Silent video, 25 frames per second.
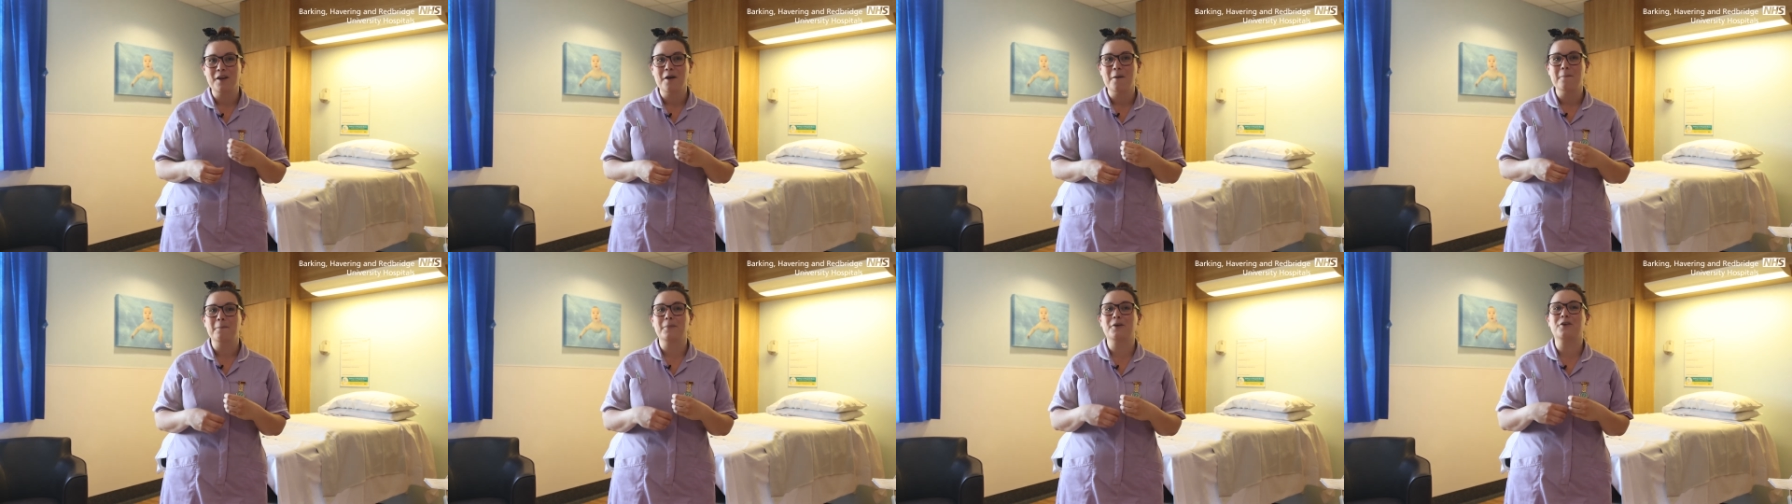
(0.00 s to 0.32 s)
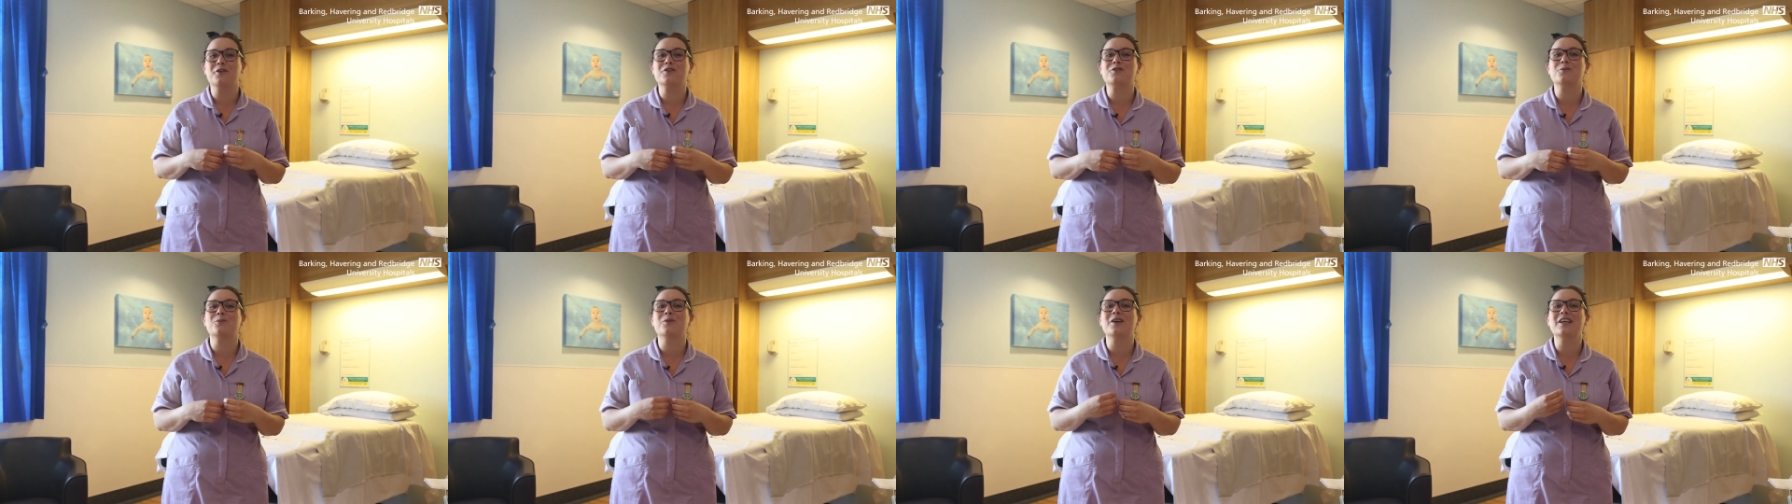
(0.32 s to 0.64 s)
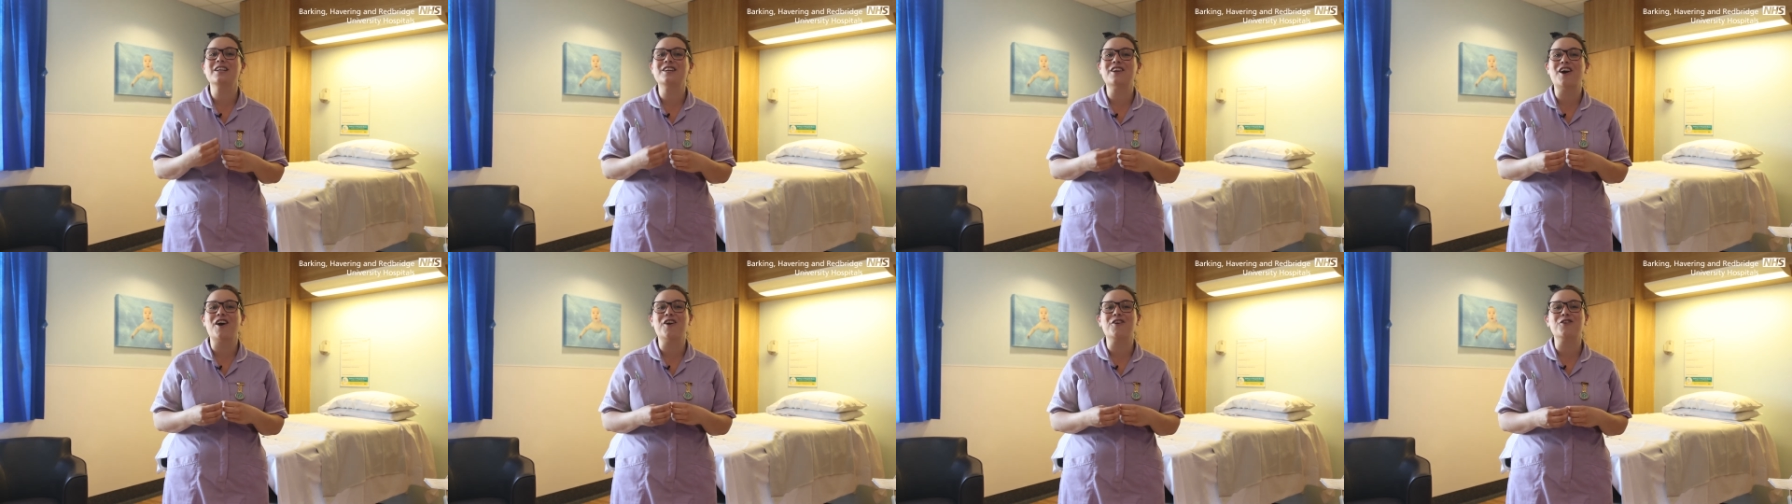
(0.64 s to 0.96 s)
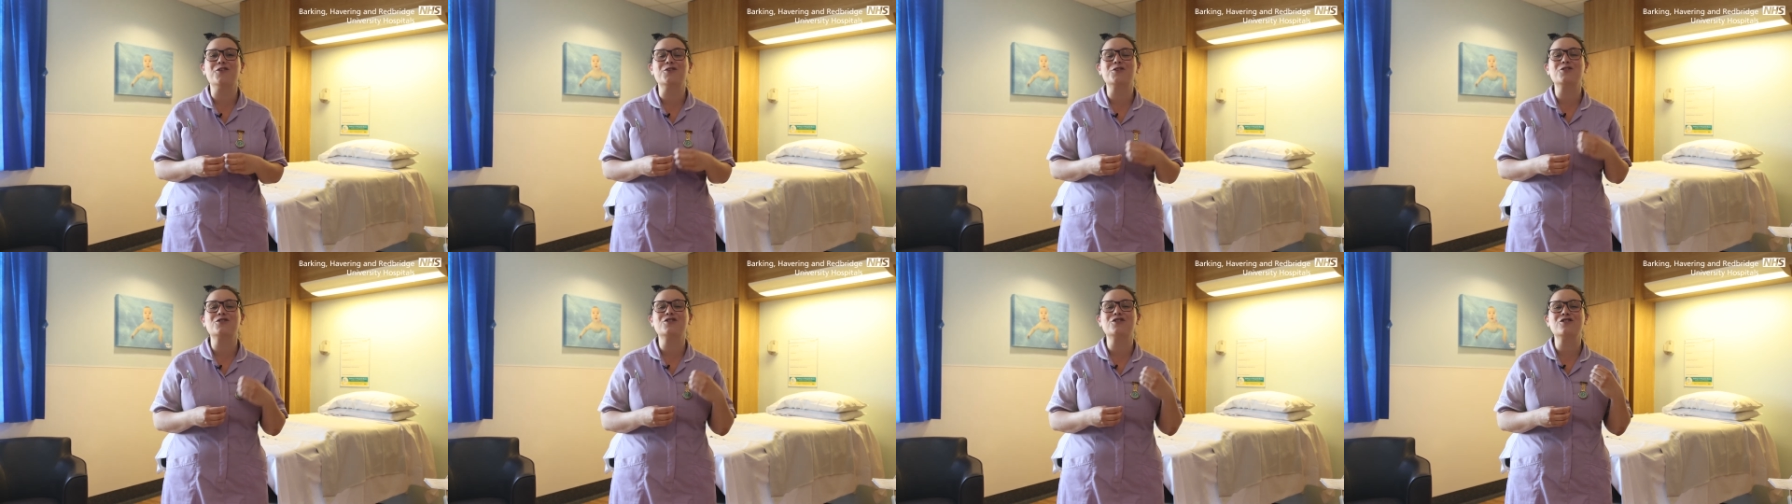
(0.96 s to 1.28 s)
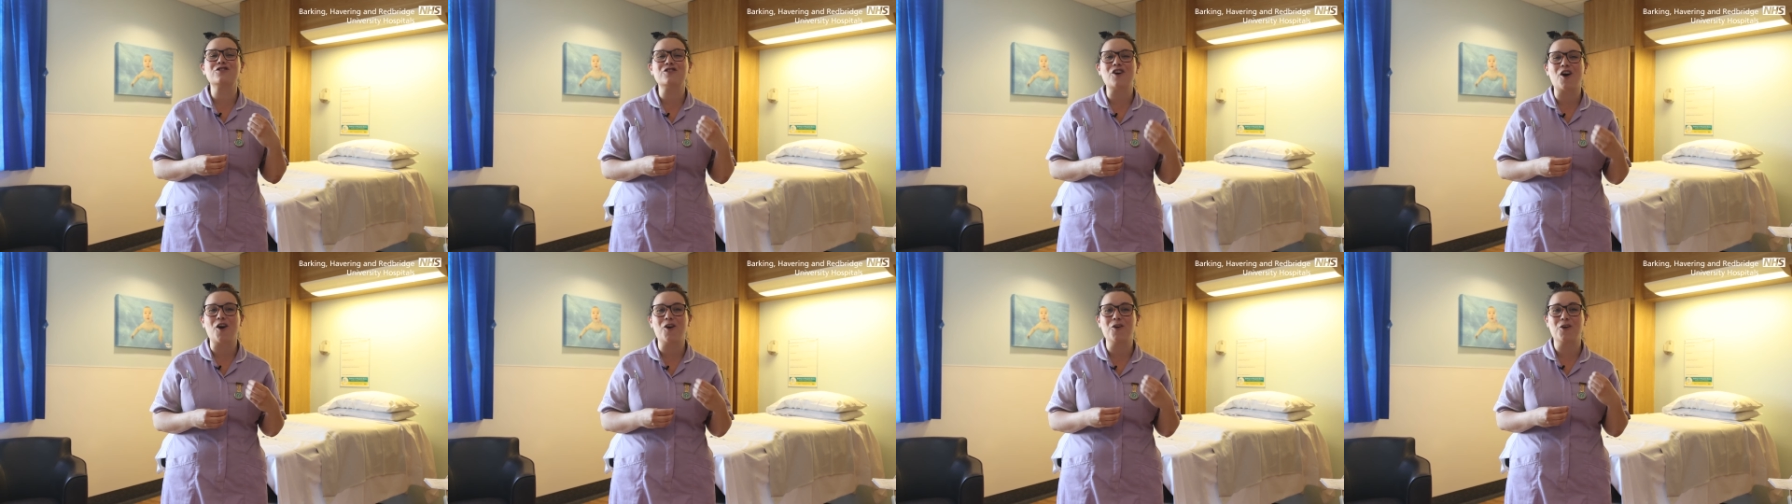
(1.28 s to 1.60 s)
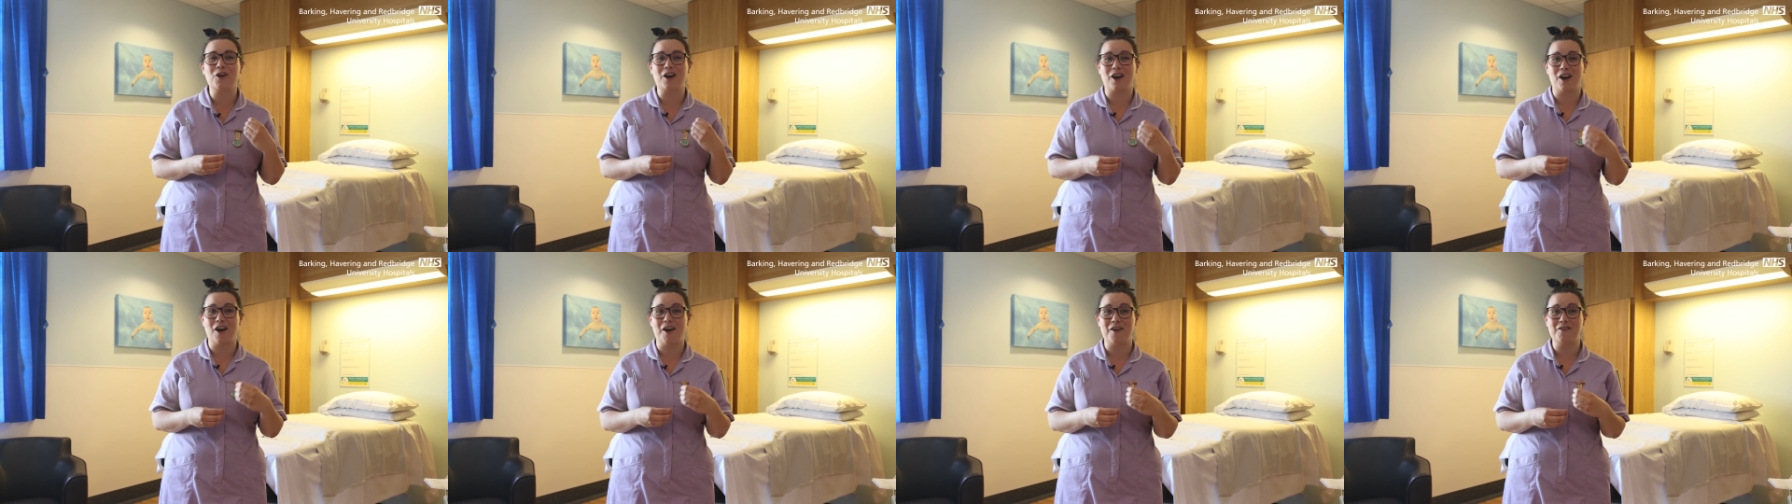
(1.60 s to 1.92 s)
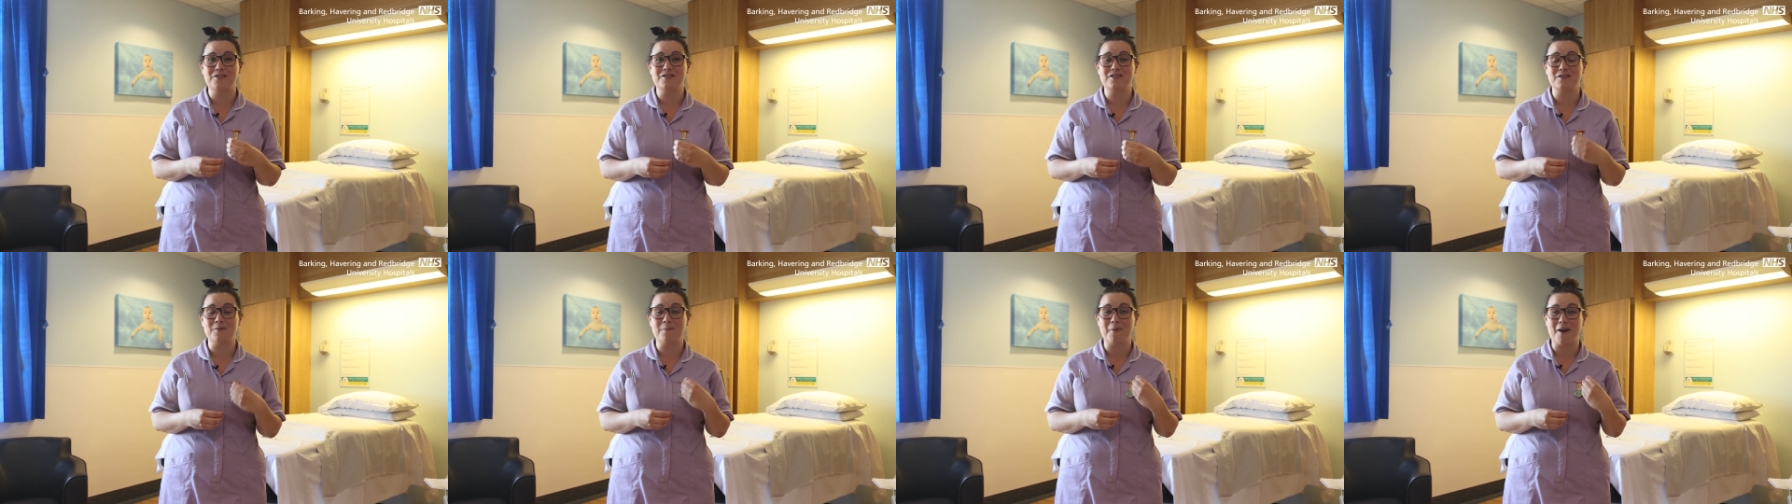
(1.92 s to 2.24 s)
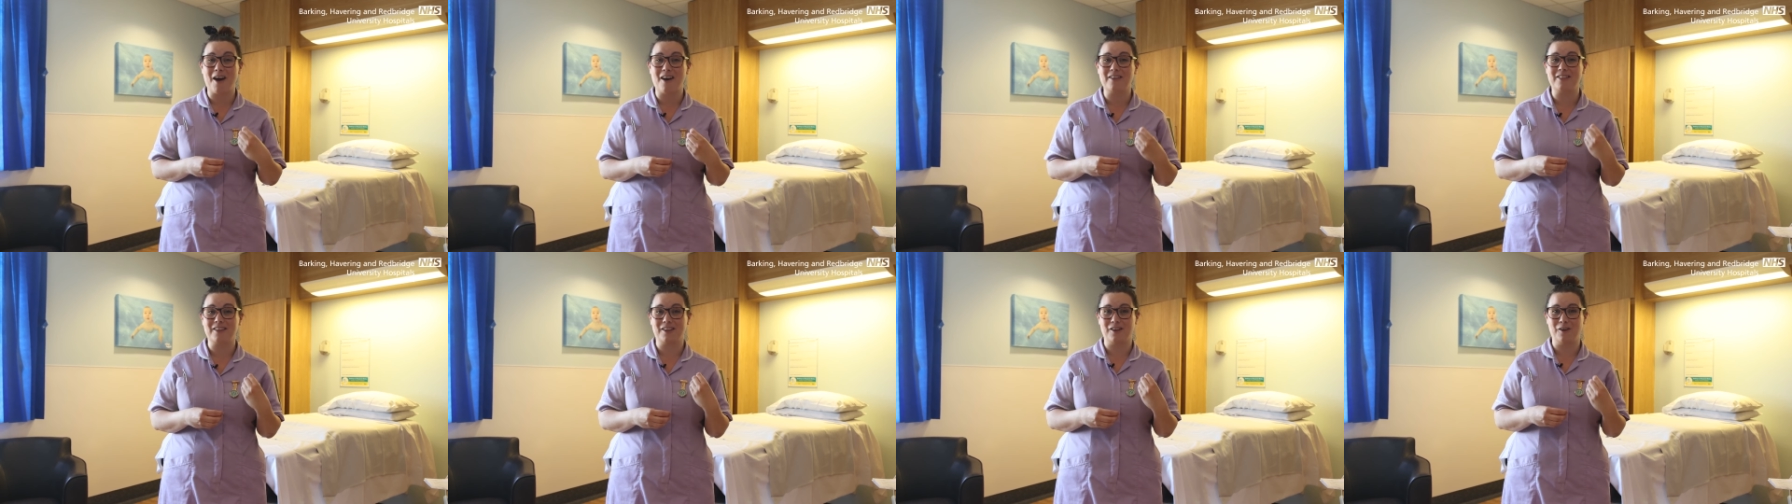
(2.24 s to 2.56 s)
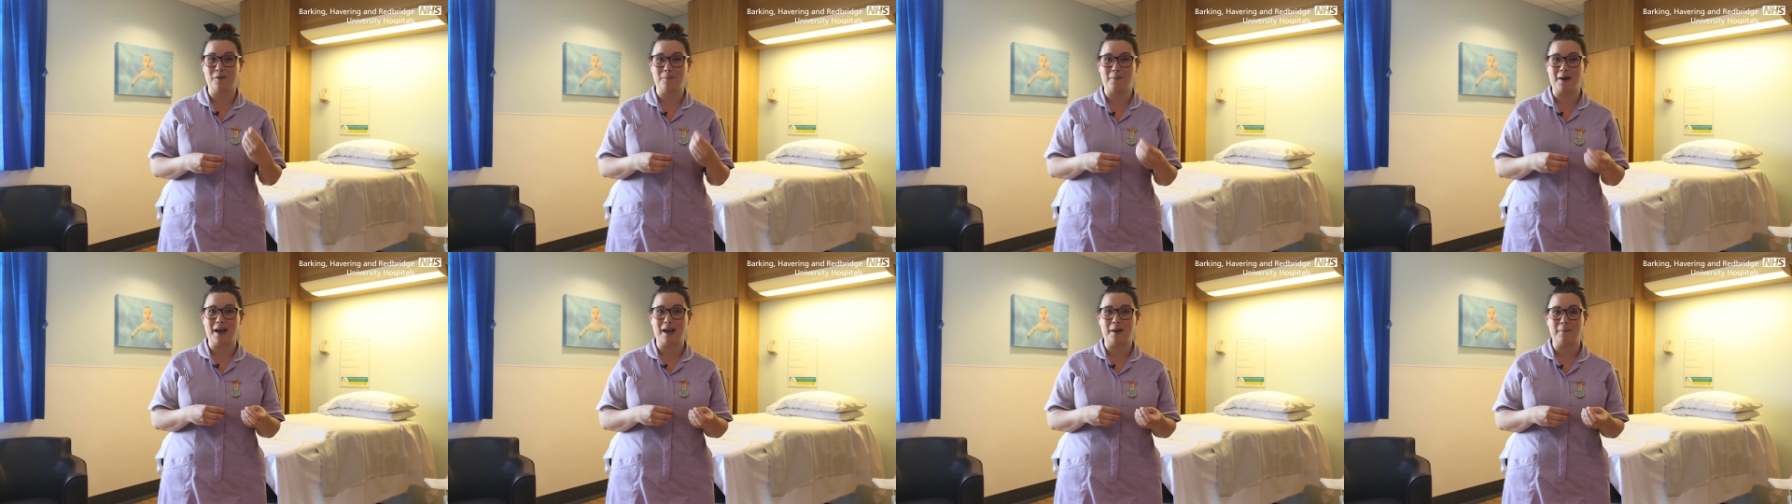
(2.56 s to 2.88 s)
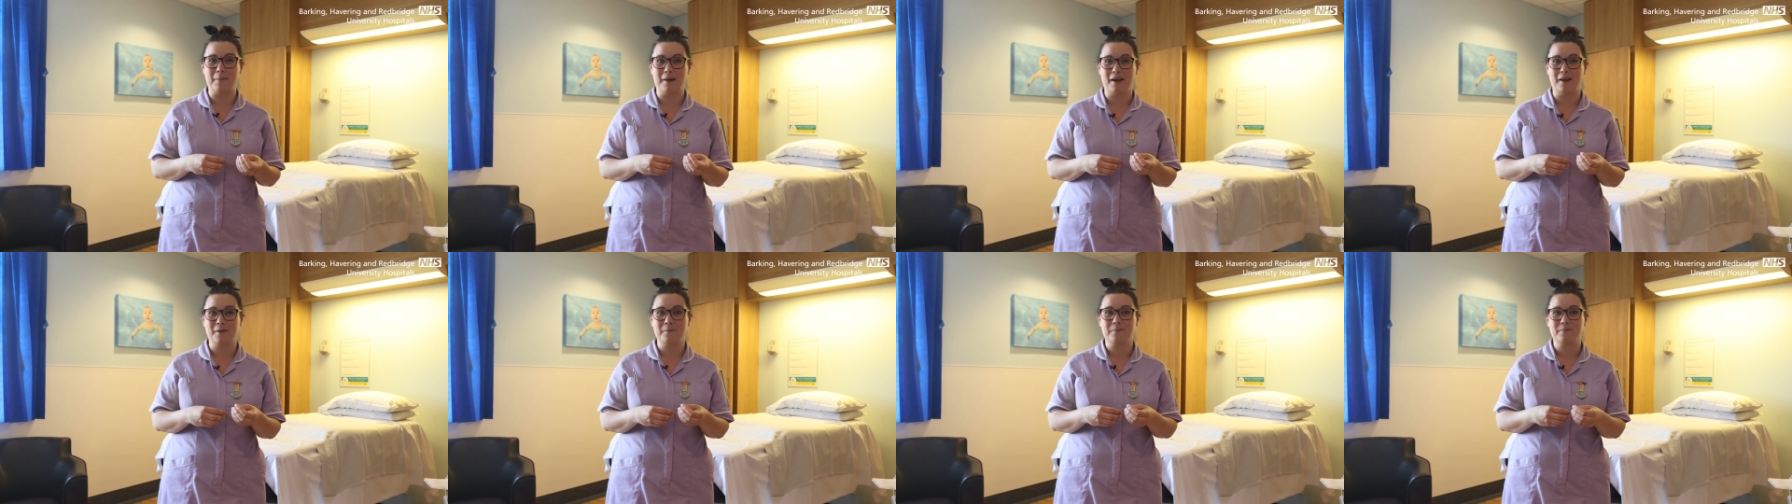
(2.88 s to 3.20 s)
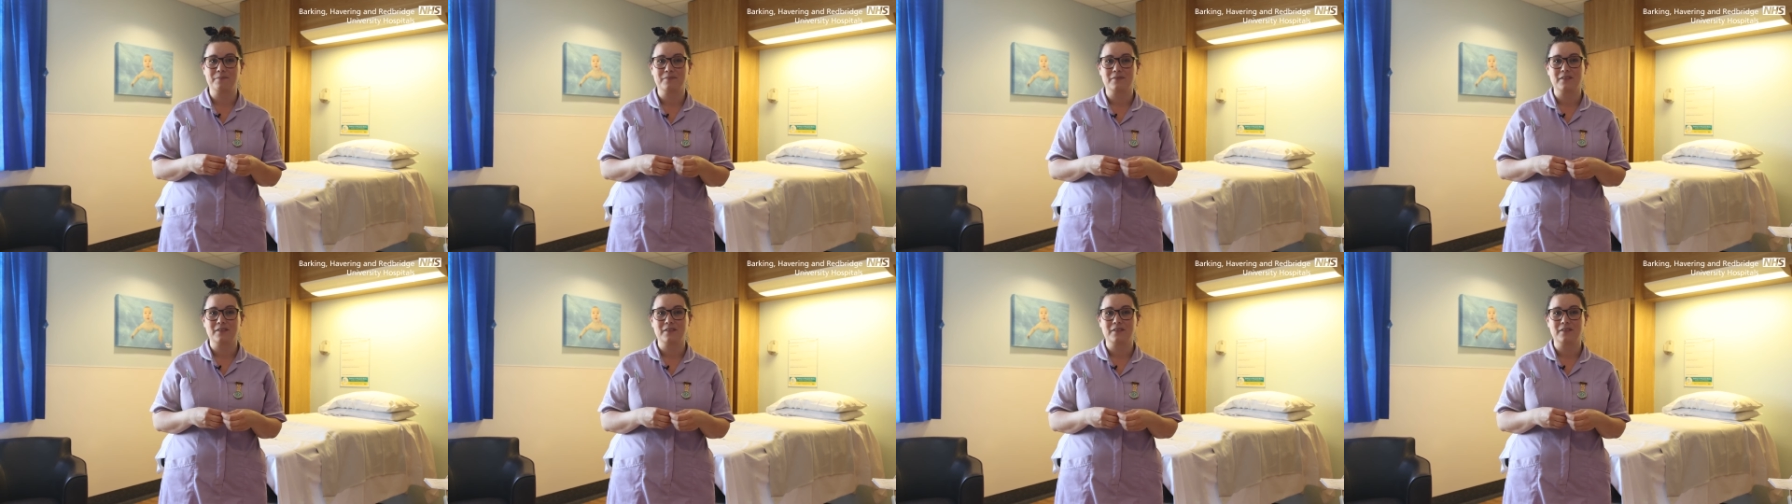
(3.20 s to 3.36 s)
because we know you're so close to birthing your baby.